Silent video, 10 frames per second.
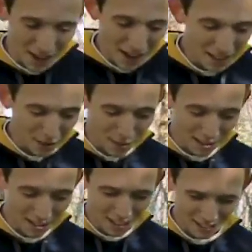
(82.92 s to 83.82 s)
going to ask about
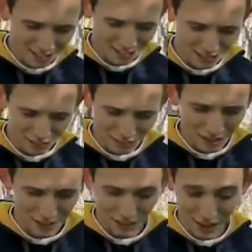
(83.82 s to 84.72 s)
that since, you know, you're out
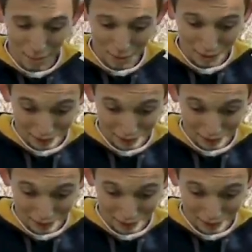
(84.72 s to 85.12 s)
in your hammock.